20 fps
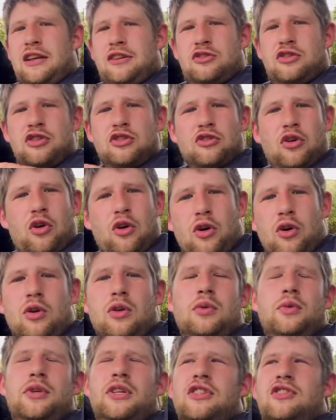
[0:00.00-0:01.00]
She's
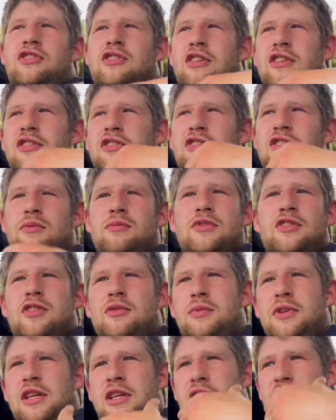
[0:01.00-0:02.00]
always,
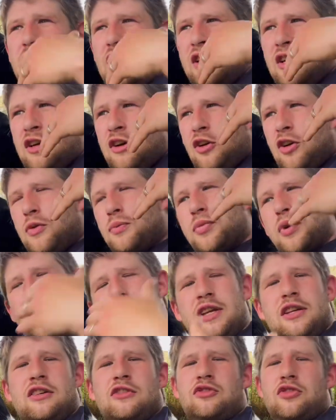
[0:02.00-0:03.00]
her
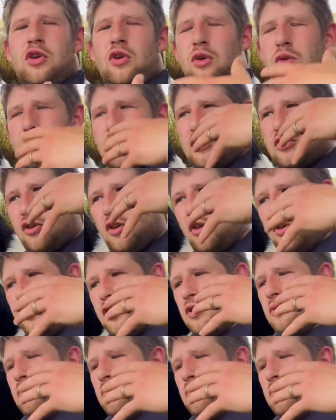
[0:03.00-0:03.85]
brain is always on the